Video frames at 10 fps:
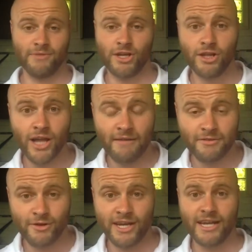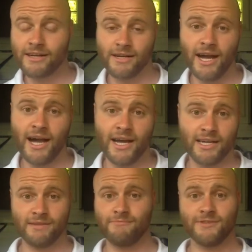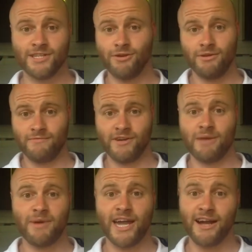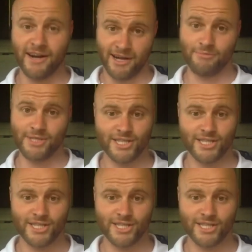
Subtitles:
life-threatening and can result in very bad outcomes.